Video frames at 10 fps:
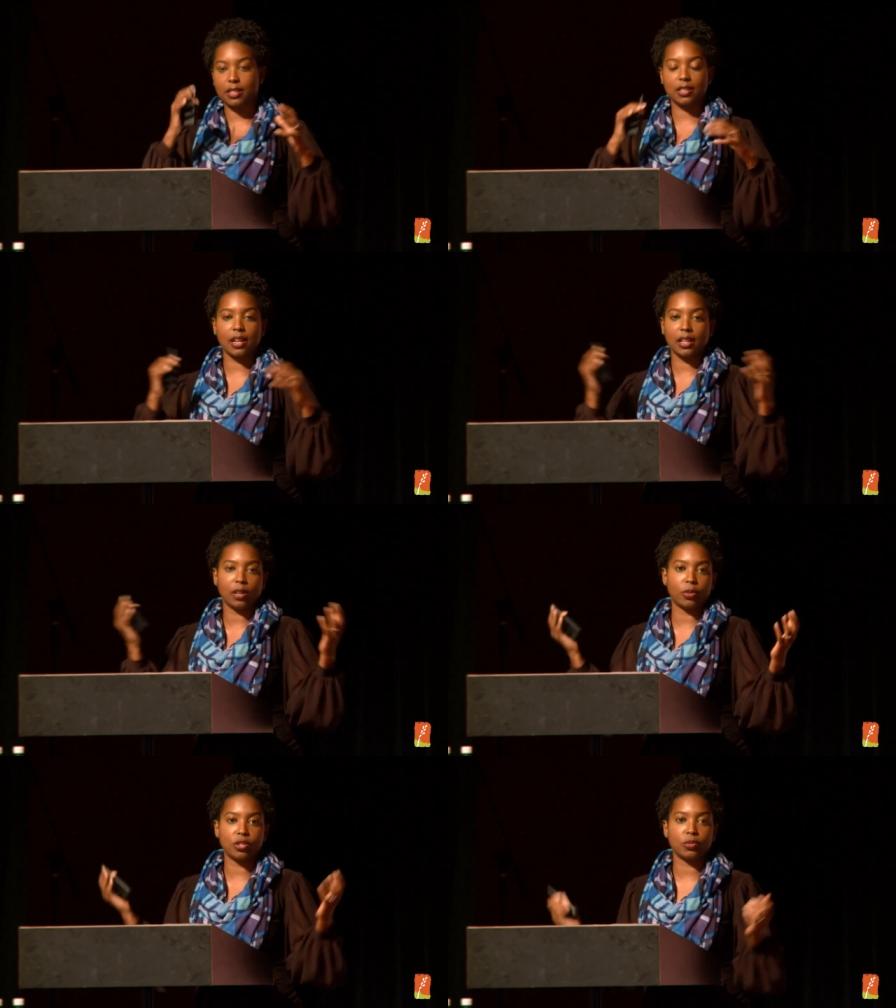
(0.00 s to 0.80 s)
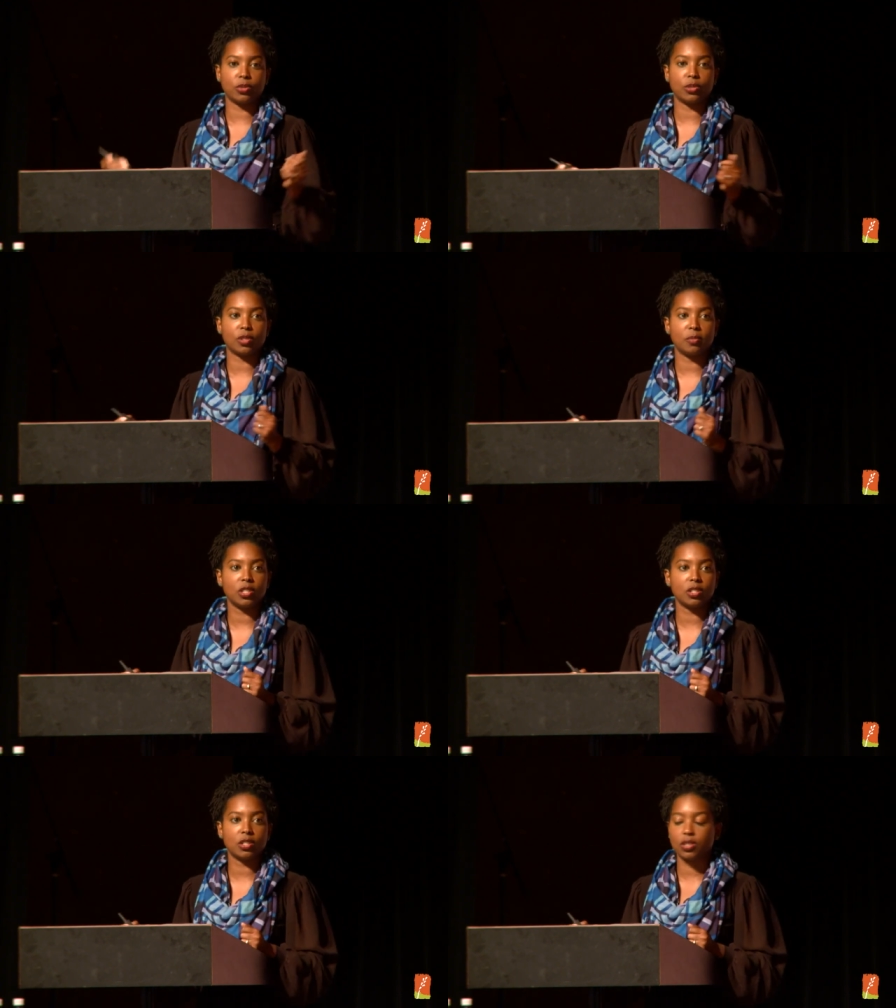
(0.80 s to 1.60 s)
It's not like once you reduce
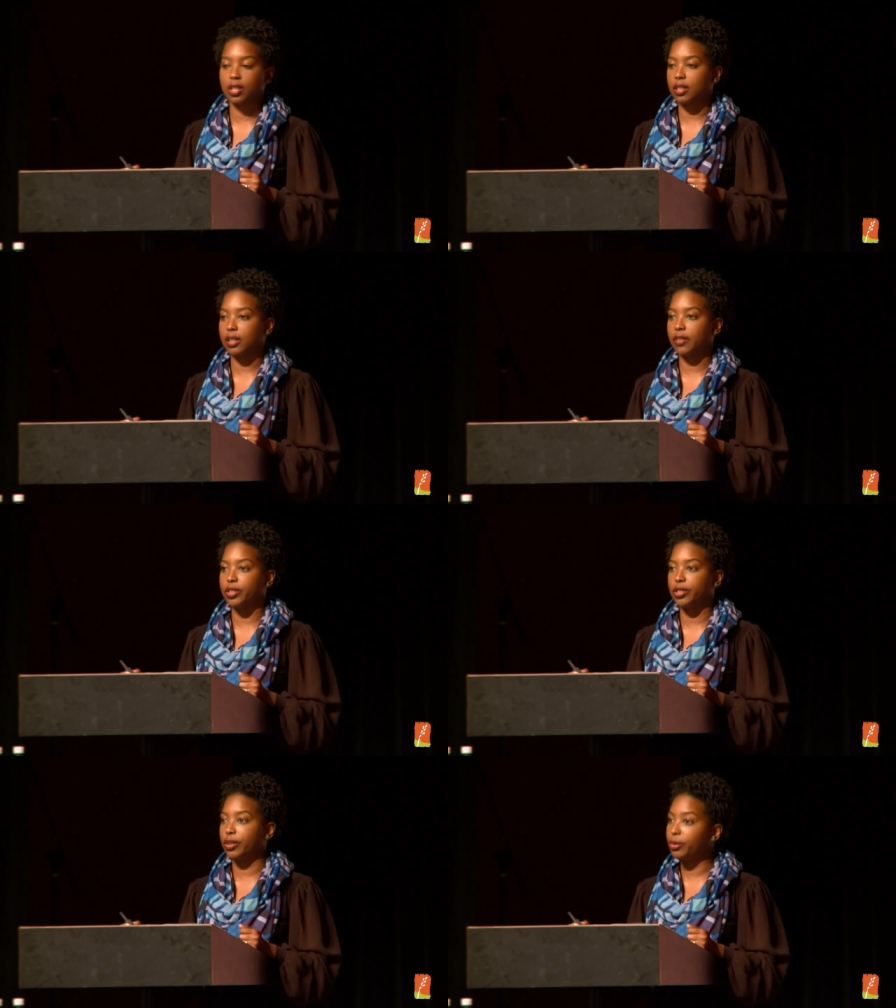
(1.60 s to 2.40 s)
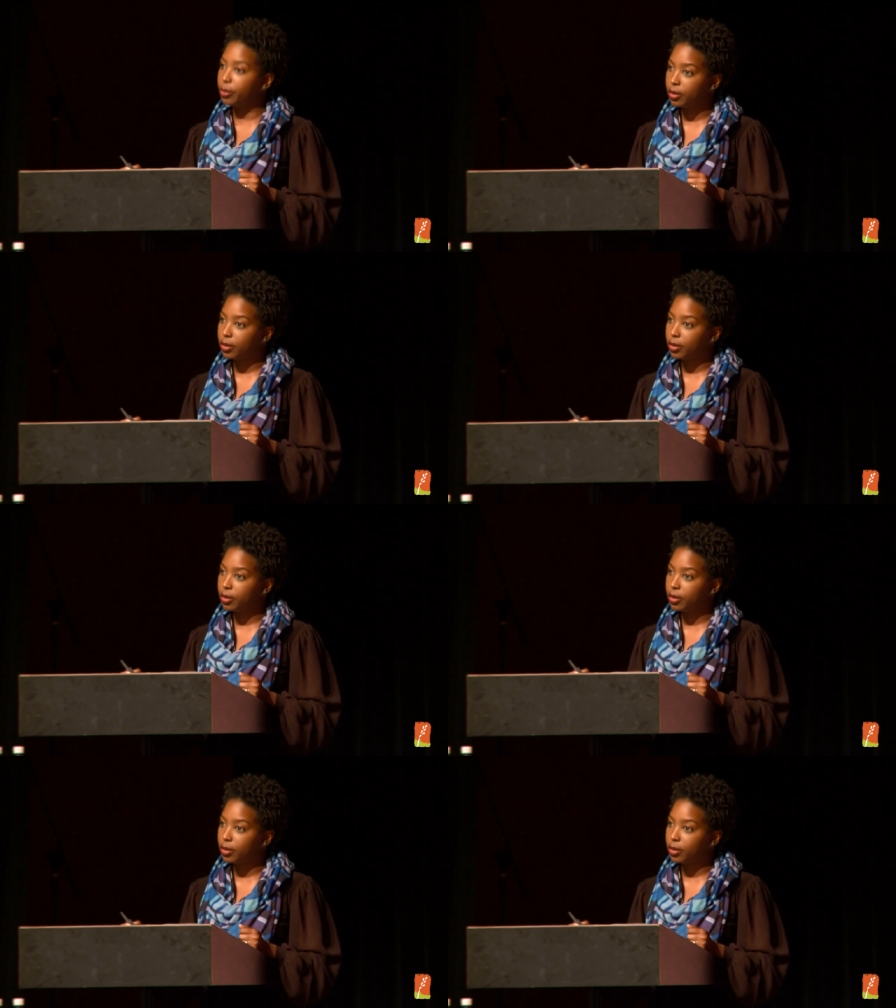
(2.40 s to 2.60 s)
emissions, there's nothing left to do.